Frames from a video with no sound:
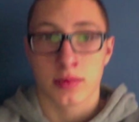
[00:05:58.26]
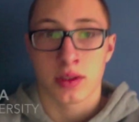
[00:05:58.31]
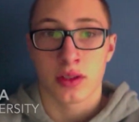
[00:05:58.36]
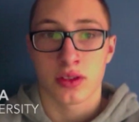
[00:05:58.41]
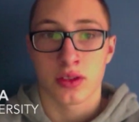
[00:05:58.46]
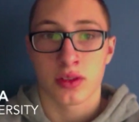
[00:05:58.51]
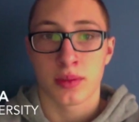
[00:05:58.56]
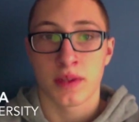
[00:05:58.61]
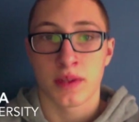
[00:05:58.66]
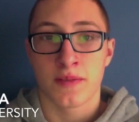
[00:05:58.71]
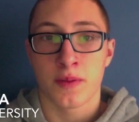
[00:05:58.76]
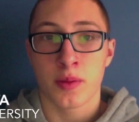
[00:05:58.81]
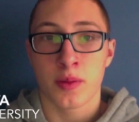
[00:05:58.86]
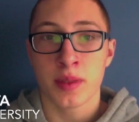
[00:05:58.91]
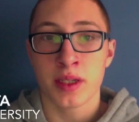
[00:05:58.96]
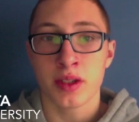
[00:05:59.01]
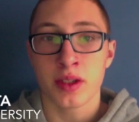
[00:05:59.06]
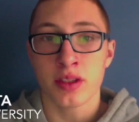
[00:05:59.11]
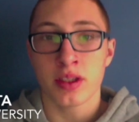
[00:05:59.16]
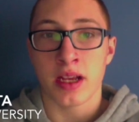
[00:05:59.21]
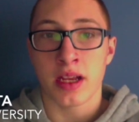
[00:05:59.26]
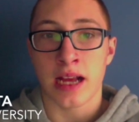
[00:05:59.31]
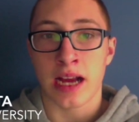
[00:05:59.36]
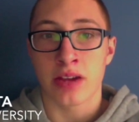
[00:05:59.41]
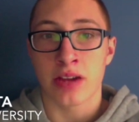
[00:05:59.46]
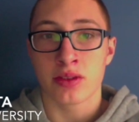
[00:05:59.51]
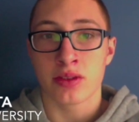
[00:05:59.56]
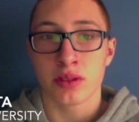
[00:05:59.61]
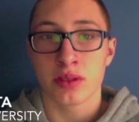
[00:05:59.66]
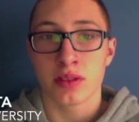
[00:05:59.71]
so before we go into
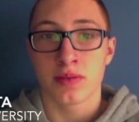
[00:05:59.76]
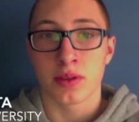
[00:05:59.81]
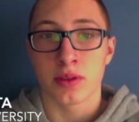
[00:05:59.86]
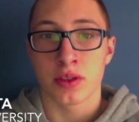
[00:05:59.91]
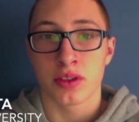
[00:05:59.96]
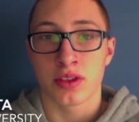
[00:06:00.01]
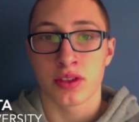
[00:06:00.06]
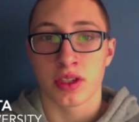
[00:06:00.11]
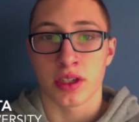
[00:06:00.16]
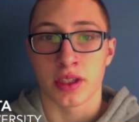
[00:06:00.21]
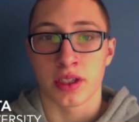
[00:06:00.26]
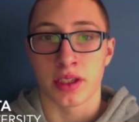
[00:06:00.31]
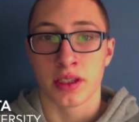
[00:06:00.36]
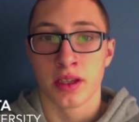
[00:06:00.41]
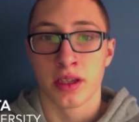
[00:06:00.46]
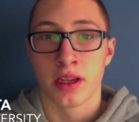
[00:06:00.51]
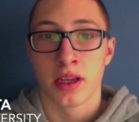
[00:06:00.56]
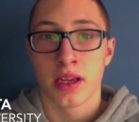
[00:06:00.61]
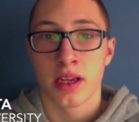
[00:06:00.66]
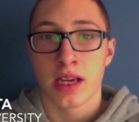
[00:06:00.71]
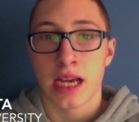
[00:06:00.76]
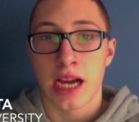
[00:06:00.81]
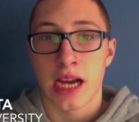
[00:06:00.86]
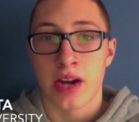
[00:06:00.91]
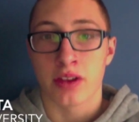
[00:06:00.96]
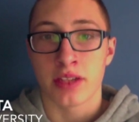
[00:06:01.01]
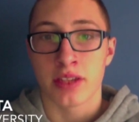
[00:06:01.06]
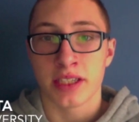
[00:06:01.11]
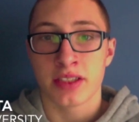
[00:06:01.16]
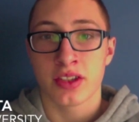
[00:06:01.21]
how the revolt started, I
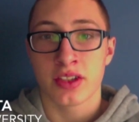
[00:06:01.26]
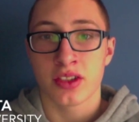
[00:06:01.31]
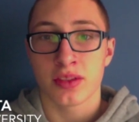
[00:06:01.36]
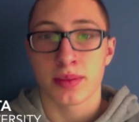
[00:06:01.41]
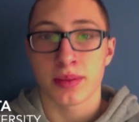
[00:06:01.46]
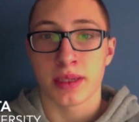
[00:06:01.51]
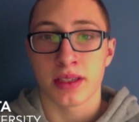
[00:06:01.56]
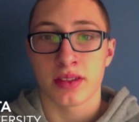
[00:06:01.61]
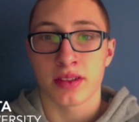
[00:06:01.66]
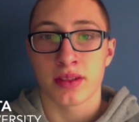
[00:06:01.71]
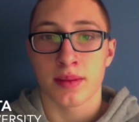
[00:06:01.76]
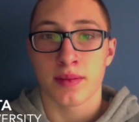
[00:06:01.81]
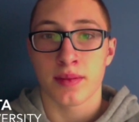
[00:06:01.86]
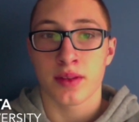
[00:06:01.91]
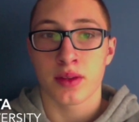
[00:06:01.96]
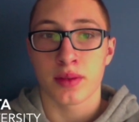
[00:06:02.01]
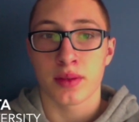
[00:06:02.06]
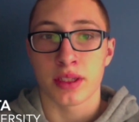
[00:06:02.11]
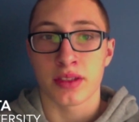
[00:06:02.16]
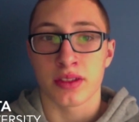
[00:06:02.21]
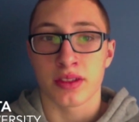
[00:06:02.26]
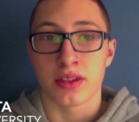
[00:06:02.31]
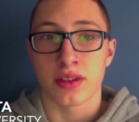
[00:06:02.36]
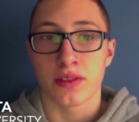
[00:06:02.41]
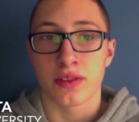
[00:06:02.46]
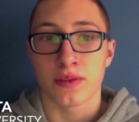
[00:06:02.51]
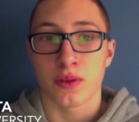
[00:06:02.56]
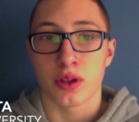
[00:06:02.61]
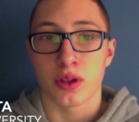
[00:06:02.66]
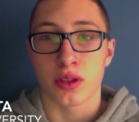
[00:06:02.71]
would like to explain some of the reasons
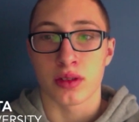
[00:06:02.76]
for the